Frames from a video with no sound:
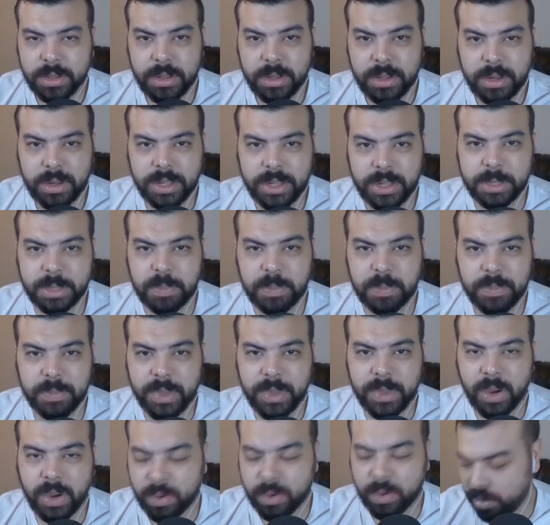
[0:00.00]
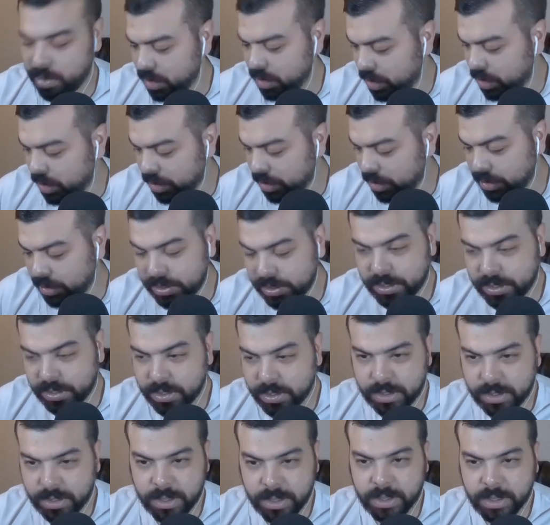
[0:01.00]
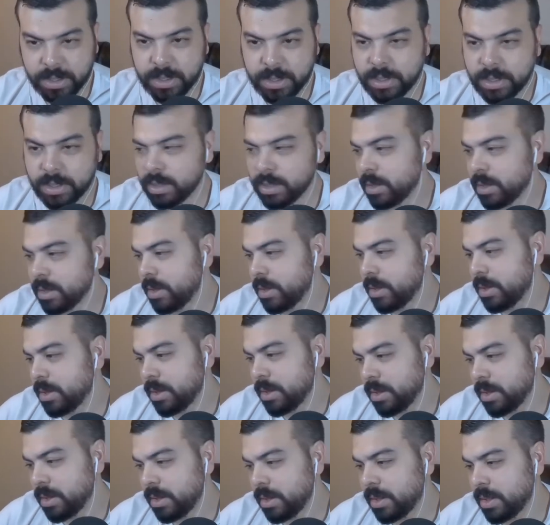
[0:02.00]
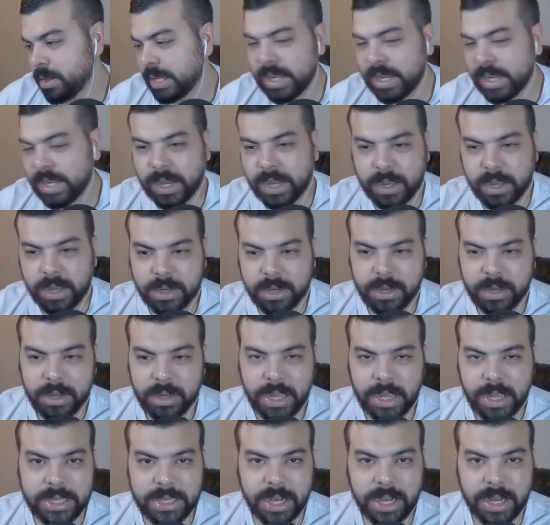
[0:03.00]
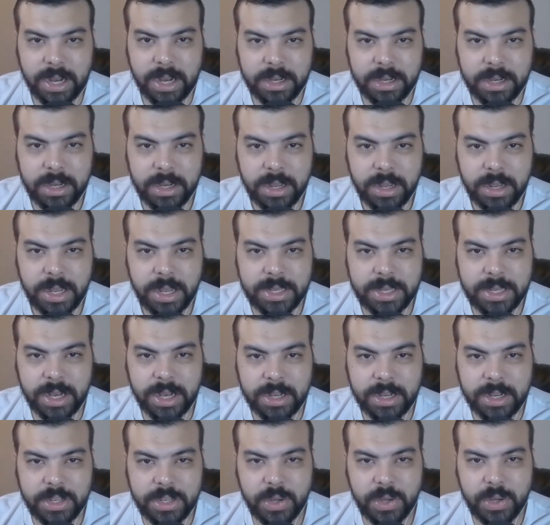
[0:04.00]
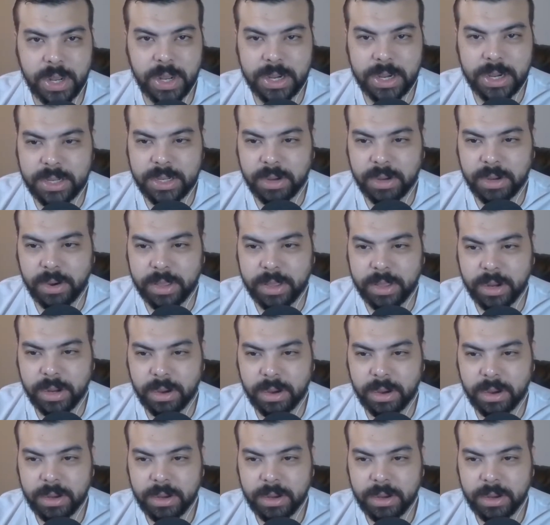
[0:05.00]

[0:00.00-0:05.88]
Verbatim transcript: This oh goodness. That's like a that's like a that's like a two out of ten right there.